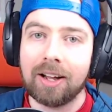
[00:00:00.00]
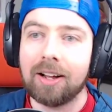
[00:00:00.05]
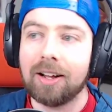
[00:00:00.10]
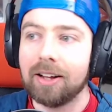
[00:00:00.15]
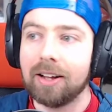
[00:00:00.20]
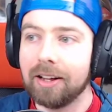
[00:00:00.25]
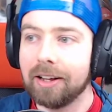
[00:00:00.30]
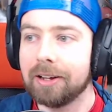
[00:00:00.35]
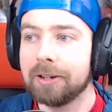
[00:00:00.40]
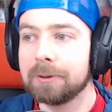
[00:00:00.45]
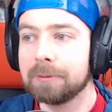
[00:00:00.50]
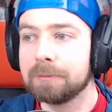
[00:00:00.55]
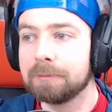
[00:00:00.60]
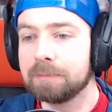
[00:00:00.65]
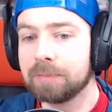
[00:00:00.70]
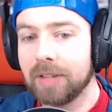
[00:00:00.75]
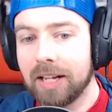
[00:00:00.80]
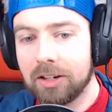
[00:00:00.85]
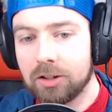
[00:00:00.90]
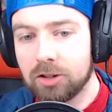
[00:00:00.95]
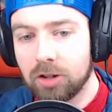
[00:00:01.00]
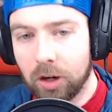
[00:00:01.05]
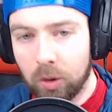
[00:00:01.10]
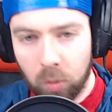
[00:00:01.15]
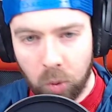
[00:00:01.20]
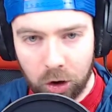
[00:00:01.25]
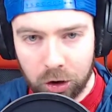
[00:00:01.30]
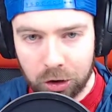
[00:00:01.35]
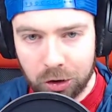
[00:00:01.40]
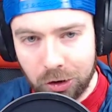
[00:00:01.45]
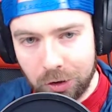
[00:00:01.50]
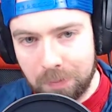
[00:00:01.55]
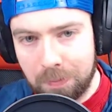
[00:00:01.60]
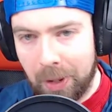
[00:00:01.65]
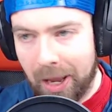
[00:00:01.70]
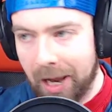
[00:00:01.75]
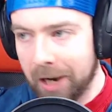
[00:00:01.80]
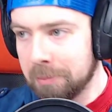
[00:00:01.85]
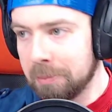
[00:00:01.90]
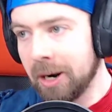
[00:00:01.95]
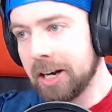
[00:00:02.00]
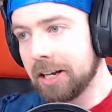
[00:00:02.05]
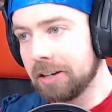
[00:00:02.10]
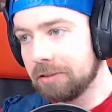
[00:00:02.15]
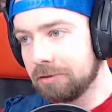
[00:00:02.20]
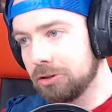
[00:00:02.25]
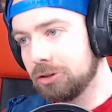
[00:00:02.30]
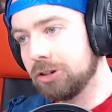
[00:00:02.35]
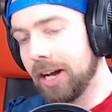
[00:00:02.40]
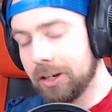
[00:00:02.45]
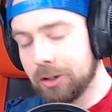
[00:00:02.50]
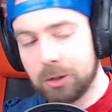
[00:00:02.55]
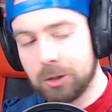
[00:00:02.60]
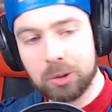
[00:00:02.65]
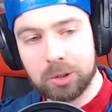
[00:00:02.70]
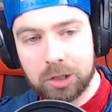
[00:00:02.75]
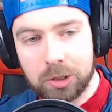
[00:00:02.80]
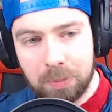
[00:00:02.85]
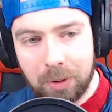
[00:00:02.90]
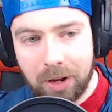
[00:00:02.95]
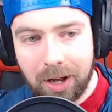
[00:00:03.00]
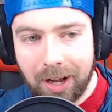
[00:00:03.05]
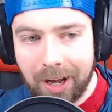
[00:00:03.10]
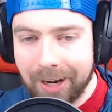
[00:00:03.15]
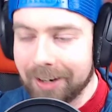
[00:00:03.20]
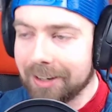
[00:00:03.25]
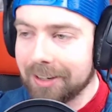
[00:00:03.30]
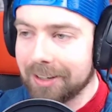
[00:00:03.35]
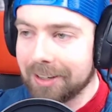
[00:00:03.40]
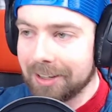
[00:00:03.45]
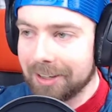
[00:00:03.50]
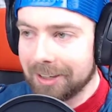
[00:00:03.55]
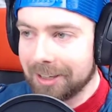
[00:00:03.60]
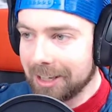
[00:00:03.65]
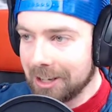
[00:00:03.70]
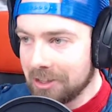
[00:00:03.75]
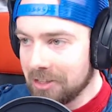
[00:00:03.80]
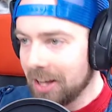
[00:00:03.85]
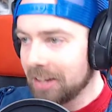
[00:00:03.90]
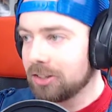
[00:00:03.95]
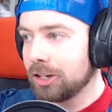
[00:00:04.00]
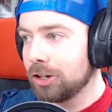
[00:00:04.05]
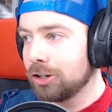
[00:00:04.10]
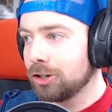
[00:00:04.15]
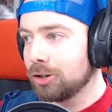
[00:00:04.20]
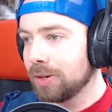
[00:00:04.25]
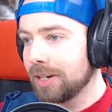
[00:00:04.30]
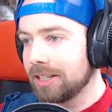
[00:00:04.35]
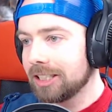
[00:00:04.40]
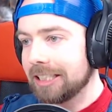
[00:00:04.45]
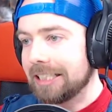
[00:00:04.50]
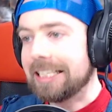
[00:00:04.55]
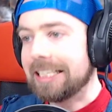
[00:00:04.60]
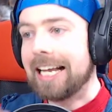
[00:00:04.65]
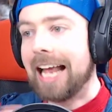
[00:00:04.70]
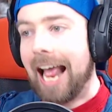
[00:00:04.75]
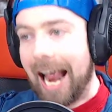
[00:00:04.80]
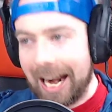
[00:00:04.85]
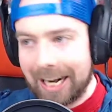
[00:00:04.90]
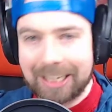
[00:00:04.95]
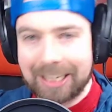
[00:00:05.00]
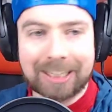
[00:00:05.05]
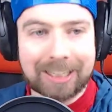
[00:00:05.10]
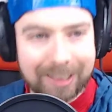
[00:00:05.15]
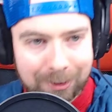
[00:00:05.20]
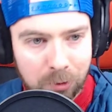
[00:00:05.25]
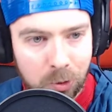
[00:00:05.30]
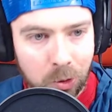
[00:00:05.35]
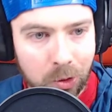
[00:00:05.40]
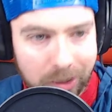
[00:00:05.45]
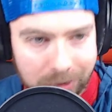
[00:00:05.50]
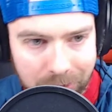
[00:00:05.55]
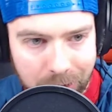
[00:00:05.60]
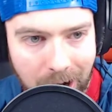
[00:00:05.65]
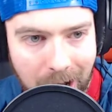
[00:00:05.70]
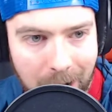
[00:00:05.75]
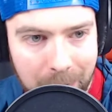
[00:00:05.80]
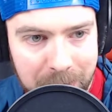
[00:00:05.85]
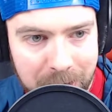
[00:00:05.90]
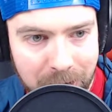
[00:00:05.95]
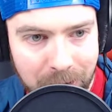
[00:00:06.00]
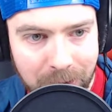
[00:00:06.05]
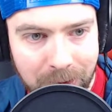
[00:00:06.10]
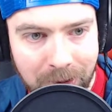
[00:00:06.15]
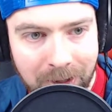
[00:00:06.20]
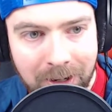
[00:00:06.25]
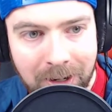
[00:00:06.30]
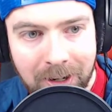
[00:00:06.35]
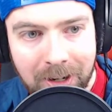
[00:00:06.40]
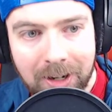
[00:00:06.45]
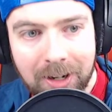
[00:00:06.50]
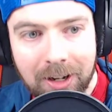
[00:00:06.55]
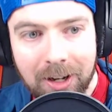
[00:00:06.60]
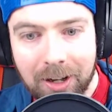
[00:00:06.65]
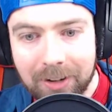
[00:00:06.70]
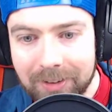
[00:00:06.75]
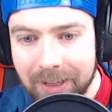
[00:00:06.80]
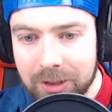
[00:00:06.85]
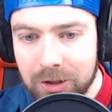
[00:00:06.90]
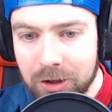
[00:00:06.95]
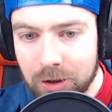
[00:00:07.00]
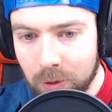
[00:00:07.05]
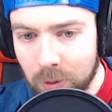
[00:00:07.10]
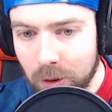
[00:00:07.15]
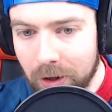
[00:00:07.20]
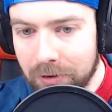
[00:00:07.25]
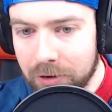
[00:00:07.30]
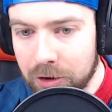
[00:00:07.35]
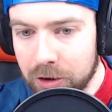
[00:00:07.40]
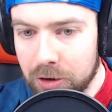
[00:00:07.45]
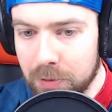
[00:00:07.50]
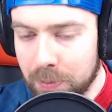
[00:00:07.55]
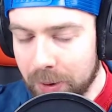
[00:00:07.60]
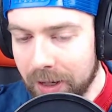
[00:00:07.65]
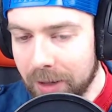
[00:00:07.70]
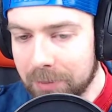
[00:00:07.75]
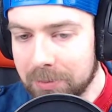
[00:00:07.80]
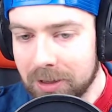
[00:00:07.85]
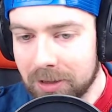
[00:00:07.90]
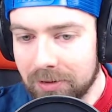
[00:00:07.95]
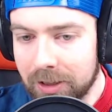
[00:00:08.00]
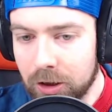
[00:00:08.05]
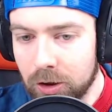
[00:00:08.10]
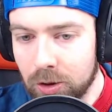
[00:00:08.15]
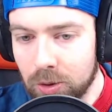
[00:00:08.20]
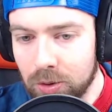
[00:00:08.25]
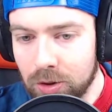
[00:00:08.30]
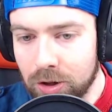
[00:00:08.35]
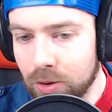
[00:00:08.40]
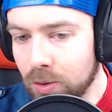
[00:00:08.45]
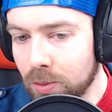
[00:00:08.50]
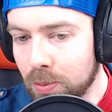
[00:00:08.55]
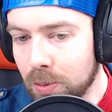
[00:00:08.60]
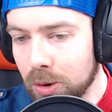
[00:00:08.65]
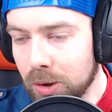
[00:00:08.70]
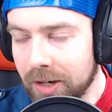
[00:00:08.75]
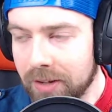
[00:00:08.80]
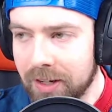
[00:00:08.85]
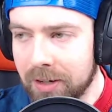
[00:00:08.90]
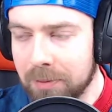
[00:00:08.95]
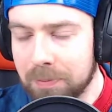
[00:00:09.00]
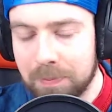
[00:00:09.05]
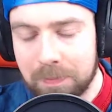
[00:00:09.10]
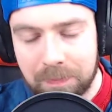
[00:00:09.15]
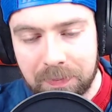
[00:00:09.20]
And it's like, well, you're a bad medic if you died to a spy. In that situation, anything would have dropped you. Unless you would have just preemptively used the Uber and then